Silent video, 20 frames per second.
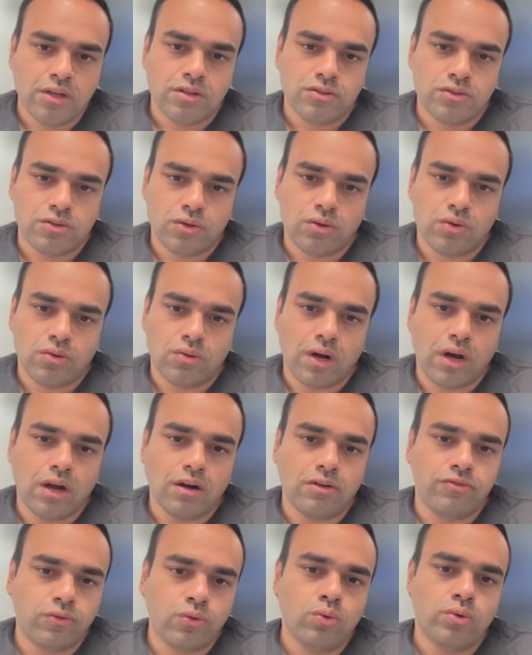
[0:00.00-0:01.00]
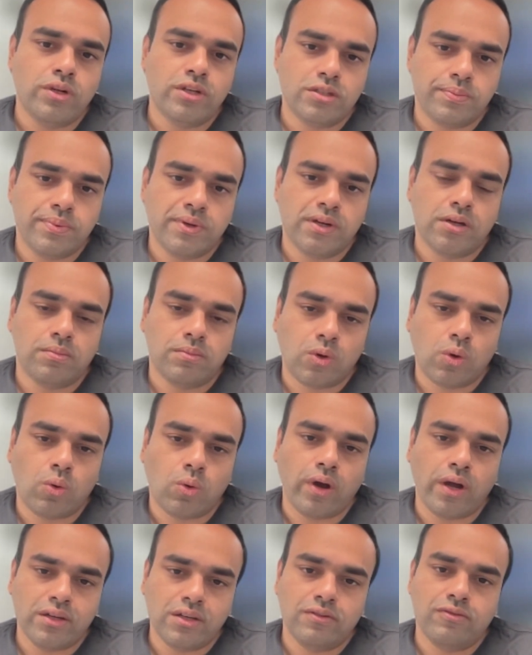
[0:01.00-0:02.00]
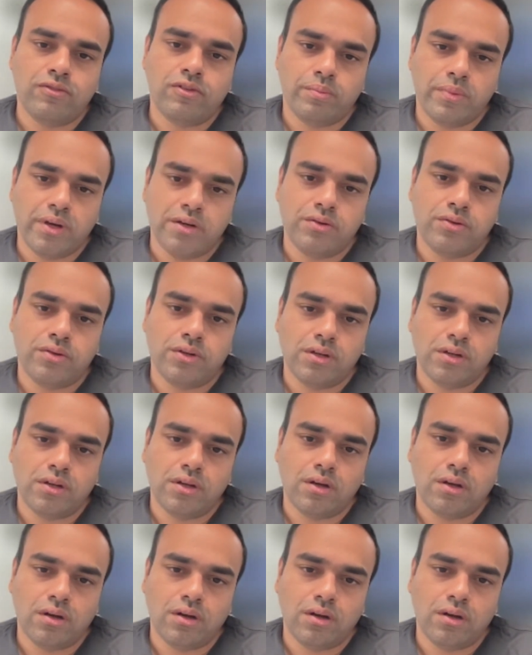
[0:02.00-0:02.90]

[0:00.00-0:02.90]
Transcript: So our food has become quite inflammatory